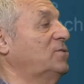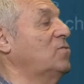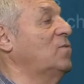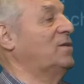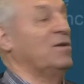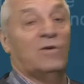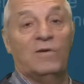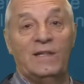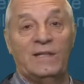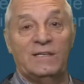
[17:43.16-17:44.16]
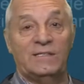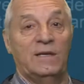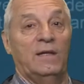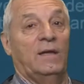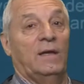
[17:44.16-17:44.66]
In this case,
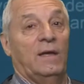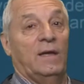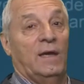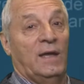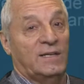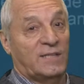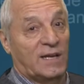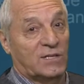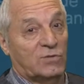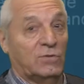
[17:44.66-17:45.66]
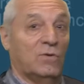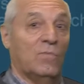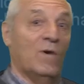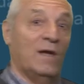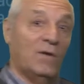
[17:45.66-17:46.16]
since there are 4
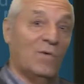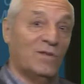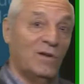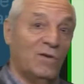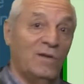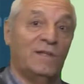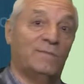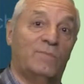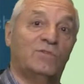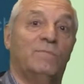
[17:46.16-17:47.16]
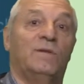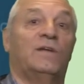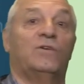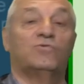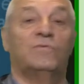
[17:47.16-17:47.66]
unknowns, we use a
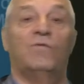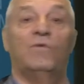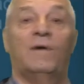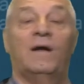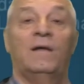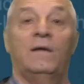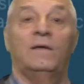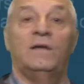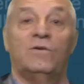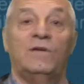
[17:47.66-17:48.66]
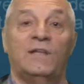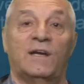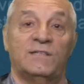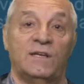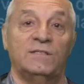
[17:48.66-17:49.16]
new artificial one,
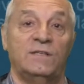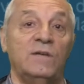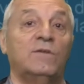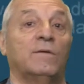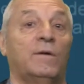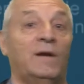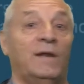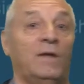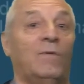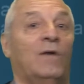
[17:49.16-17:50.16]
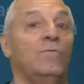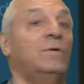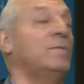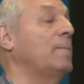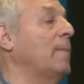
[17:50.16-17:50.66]
x5,
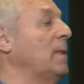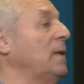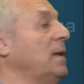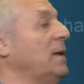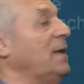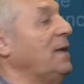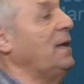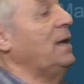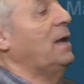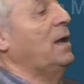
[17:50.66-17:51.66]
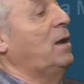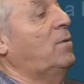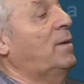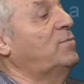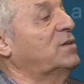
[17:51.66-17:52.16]
which will be equal to 1,
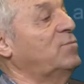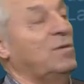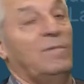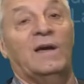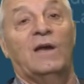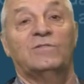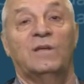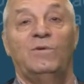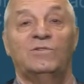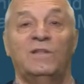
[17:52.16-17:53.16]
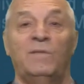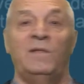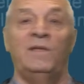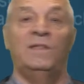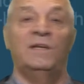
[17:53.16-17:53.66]
and we will multiply it by
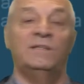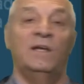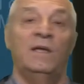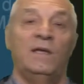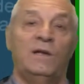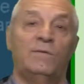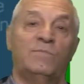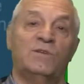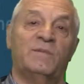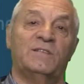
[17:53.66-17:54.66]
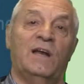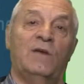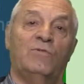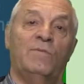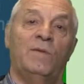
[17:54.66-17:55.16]
the independent terms,
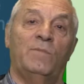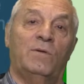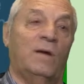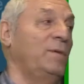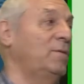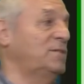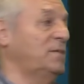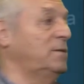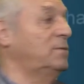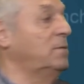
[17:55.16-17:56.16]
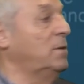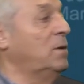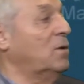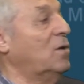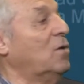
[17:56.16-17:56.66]
and will pass them to the
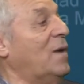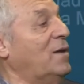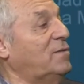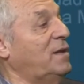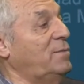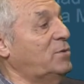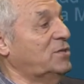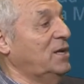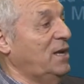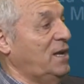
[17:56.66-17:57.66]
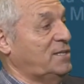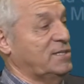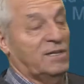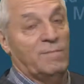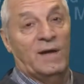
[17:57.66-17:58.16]
other member changed
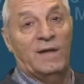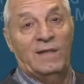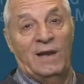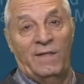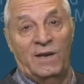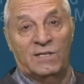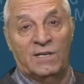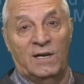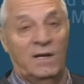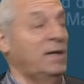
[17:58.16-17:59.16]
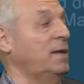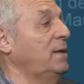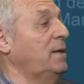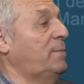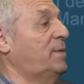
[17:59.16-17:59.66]
sign, to get the system
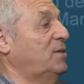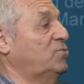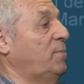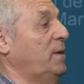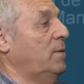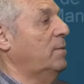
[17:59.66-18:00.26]
you have at the top